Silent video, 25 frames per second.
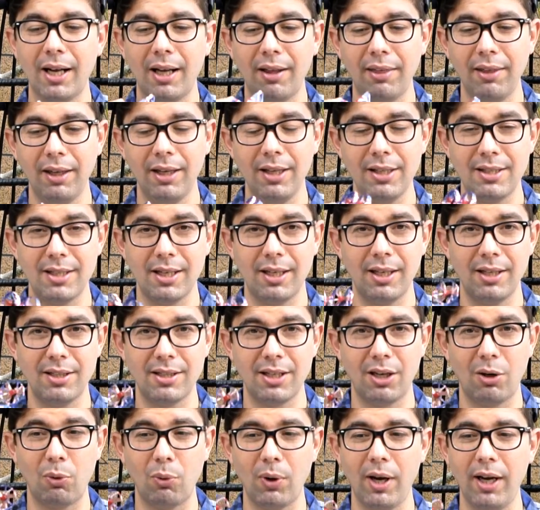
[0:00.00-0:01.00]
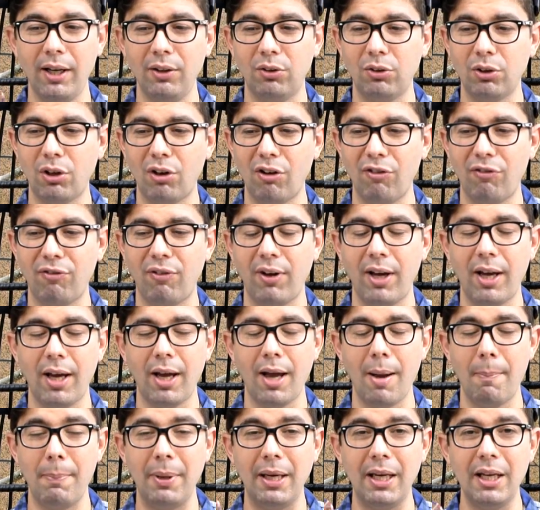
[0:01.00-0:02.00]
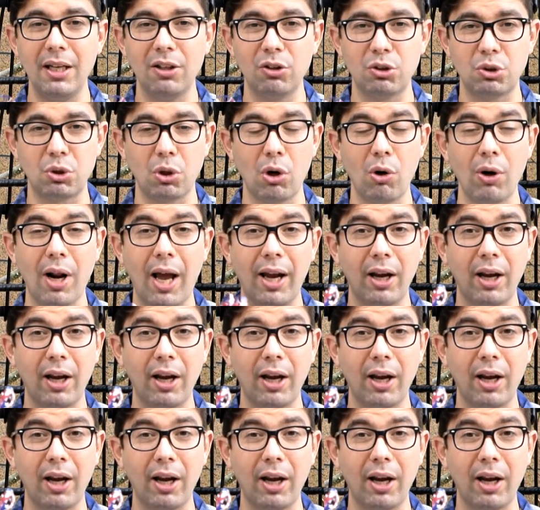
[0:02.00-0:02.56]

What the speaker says: I think it's a great sort of beginner's drone.